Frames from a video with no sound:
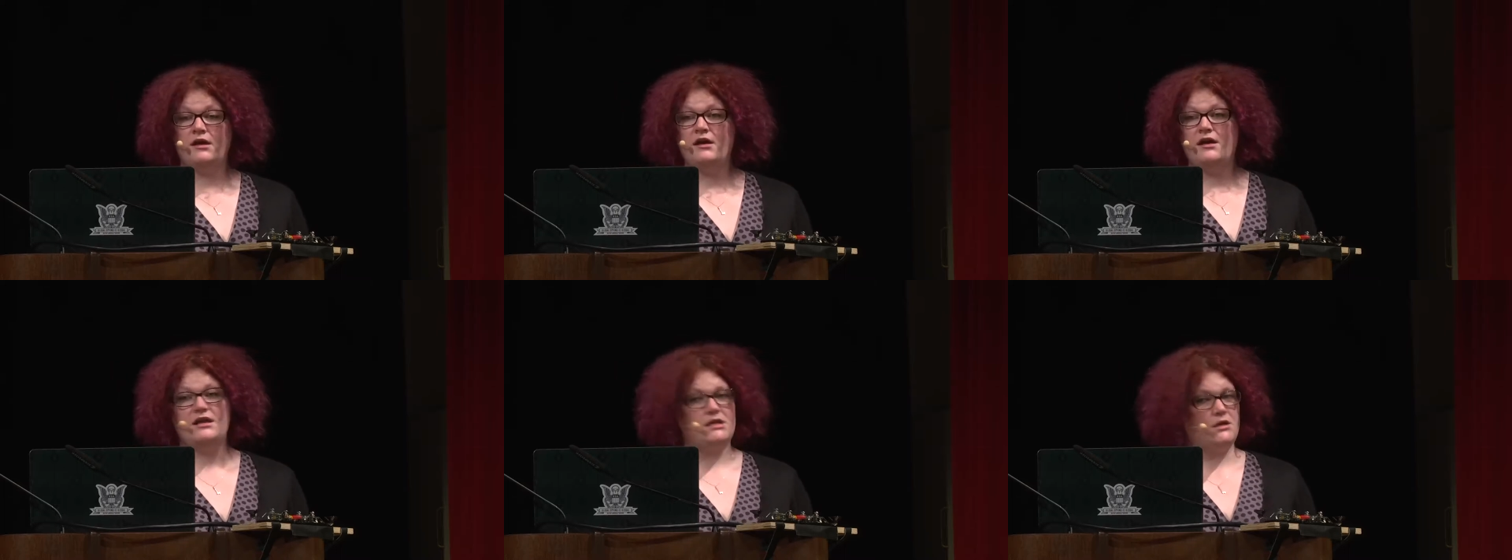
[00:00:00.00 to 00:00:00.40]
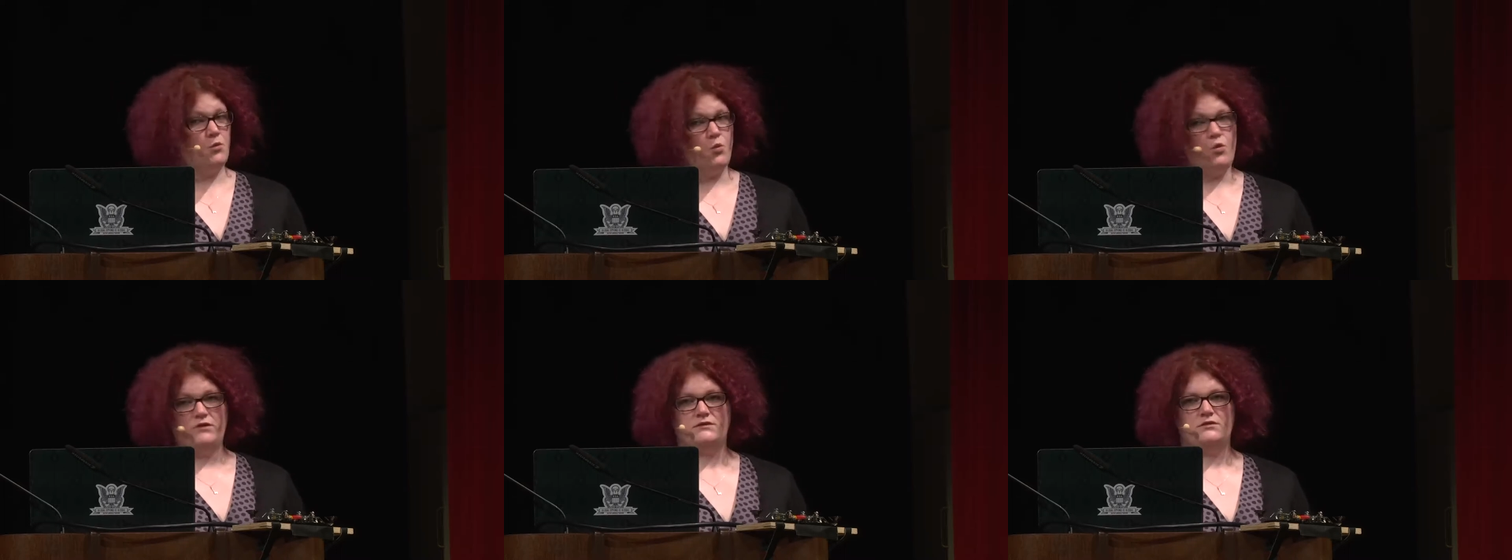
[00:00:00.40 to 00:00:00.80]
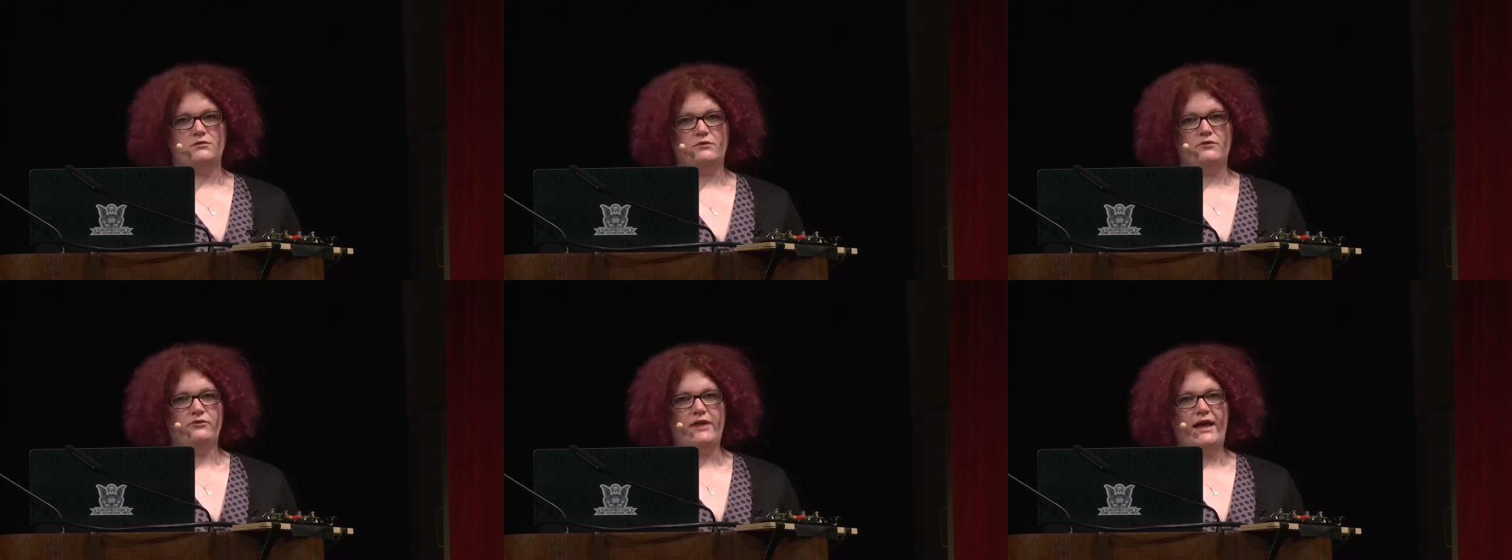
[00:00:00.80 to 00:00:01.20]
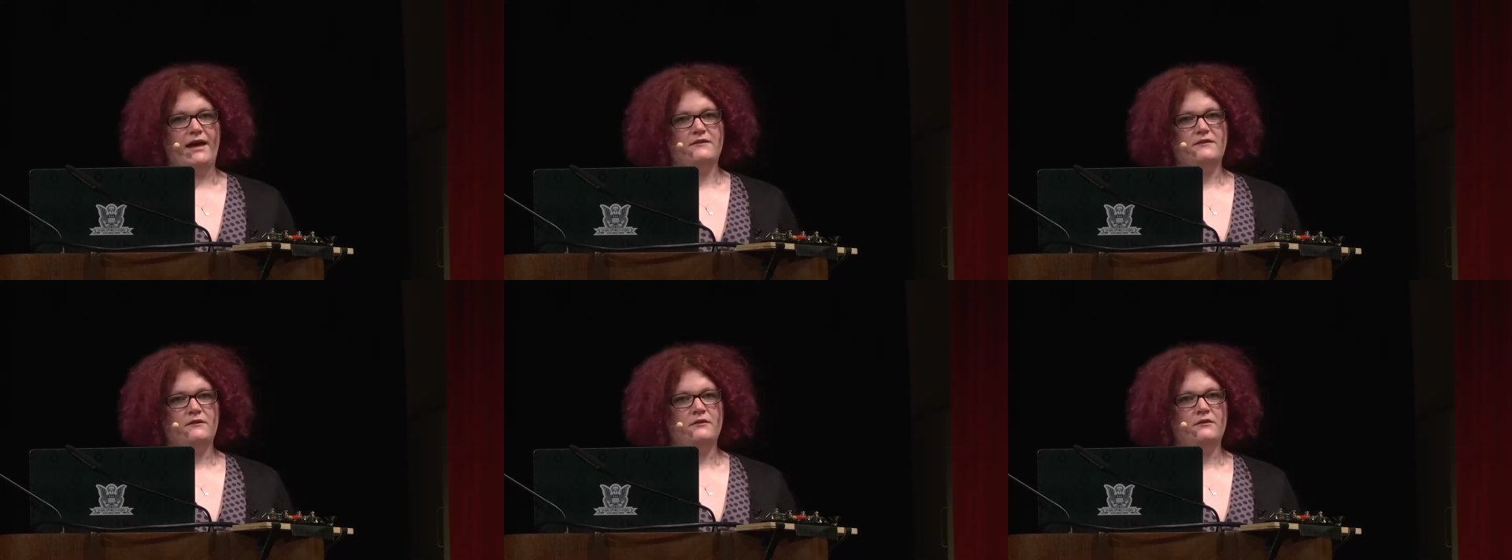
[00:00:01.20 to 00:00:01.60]
He didn't want to
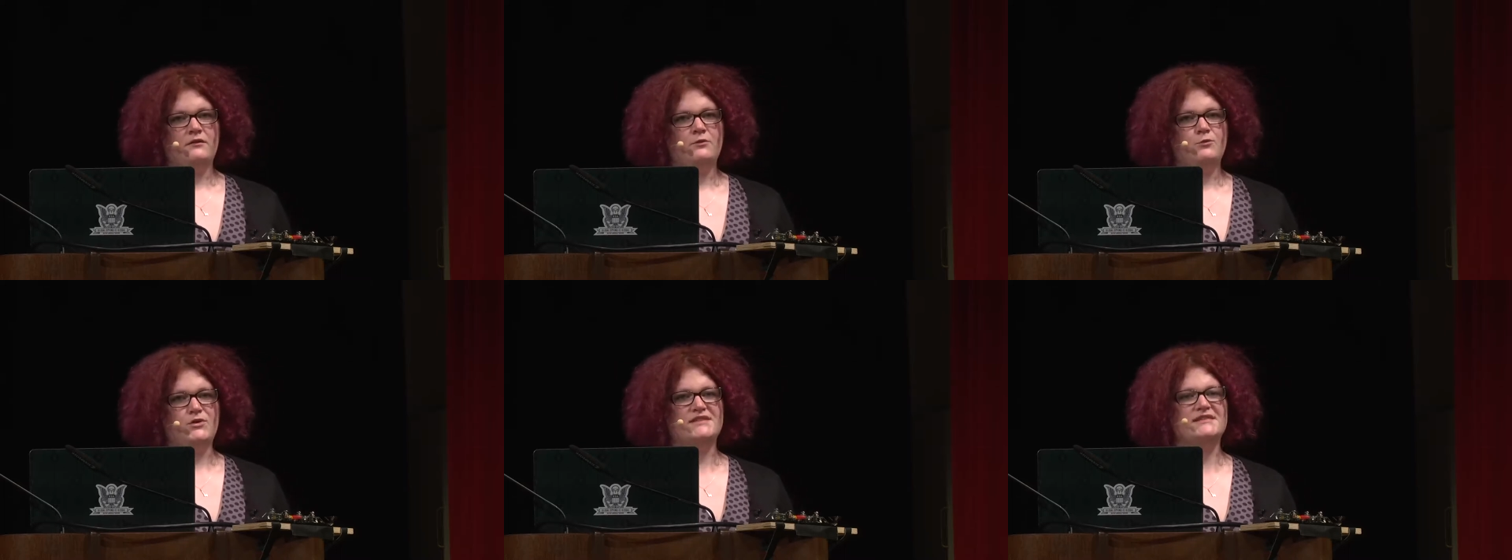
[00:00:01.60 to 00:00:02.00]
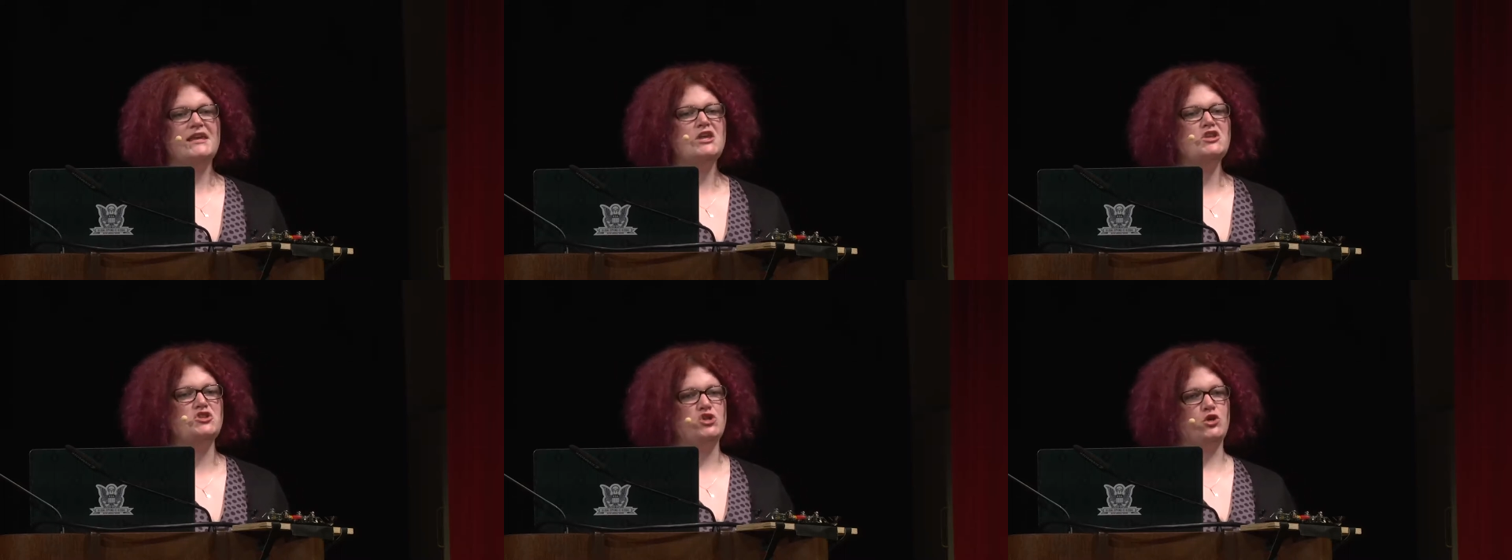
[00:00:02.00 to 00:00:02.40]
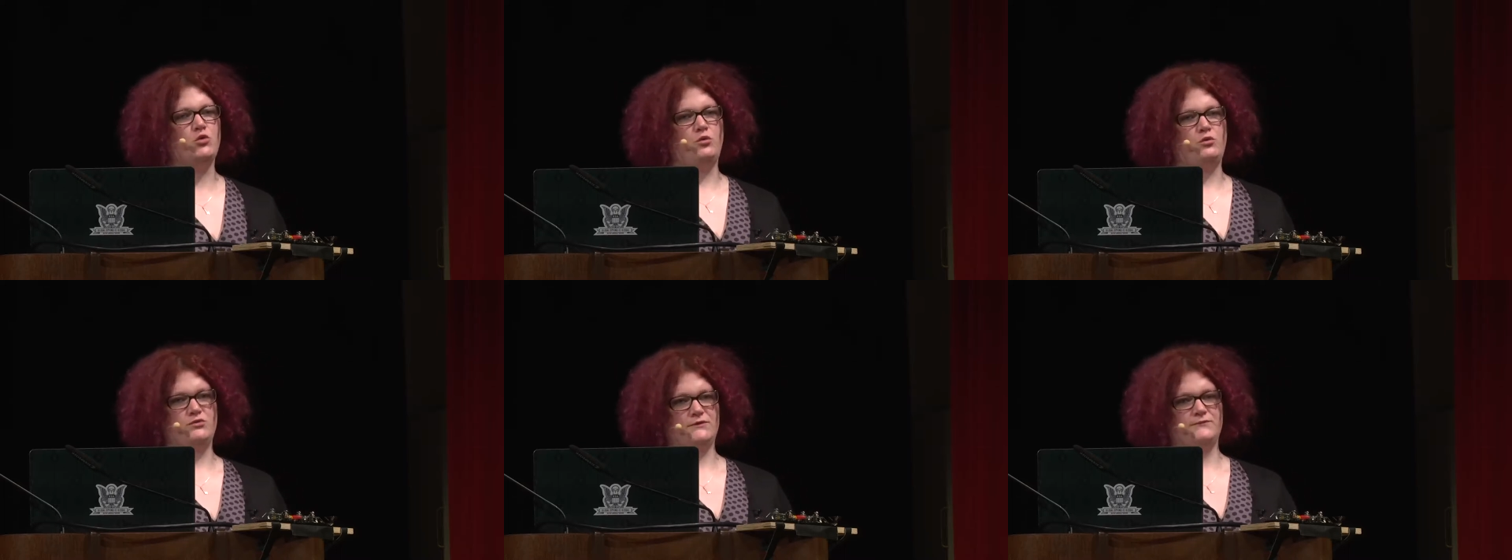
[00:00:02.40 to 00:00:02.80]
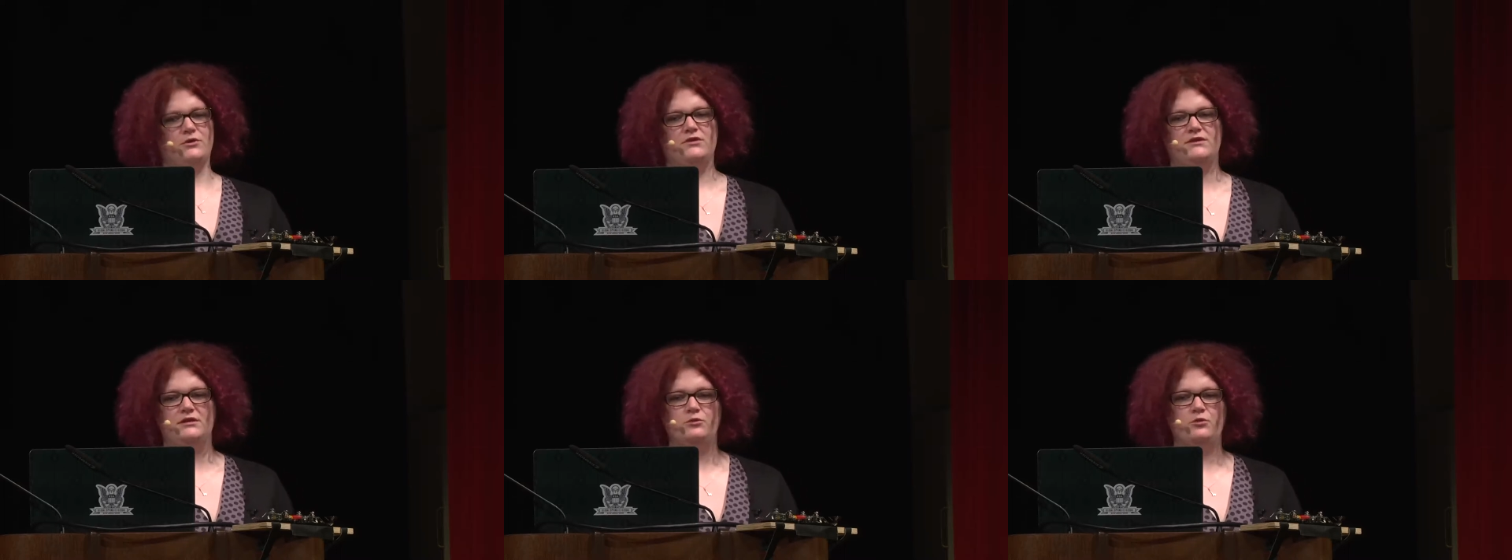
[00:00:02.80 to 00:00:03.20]
reflect, because he knew whose
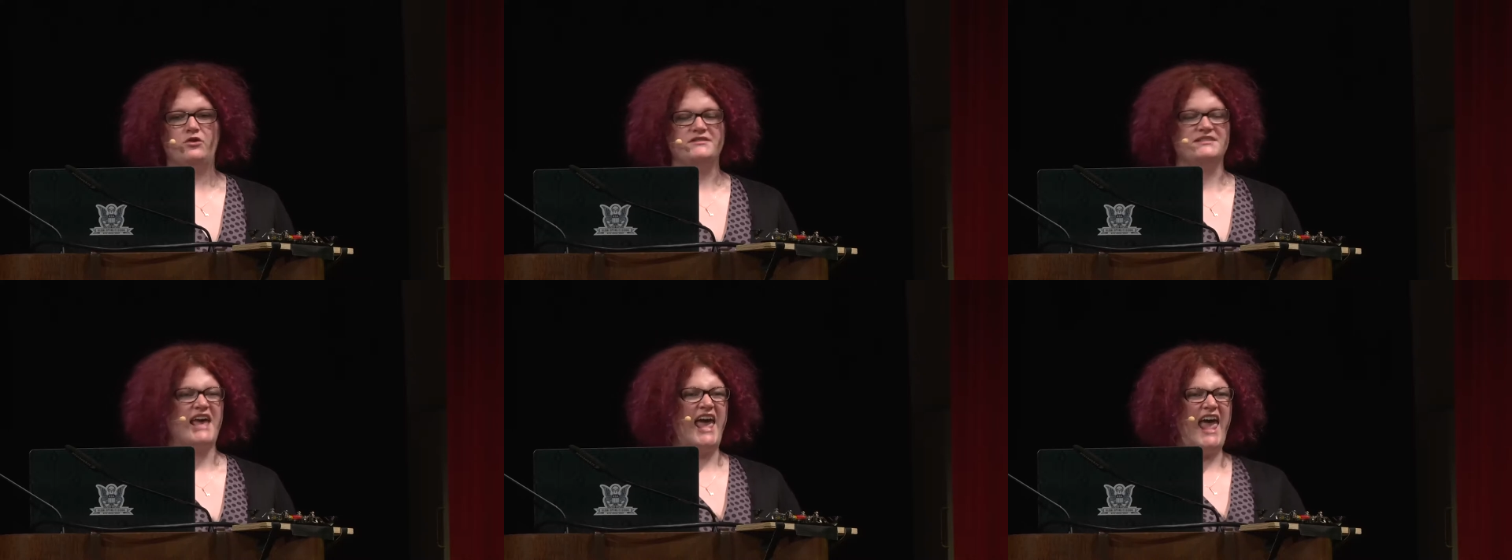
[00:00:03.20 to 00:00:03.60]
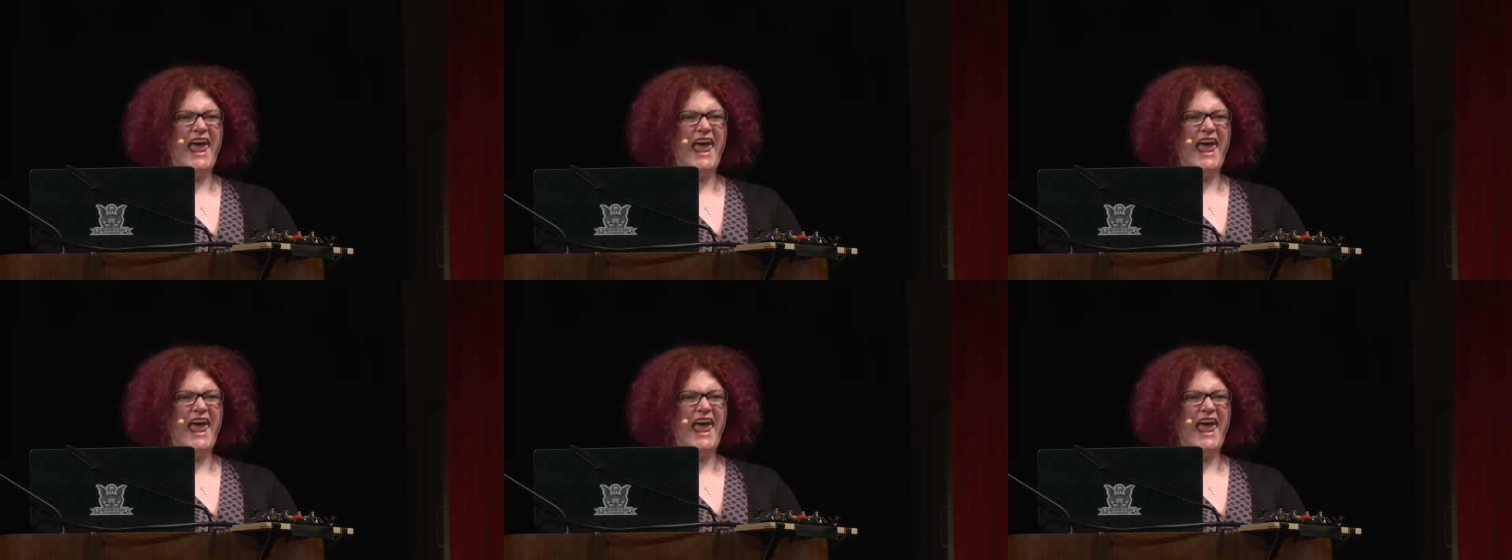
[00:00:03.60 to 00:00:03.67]
fault it was.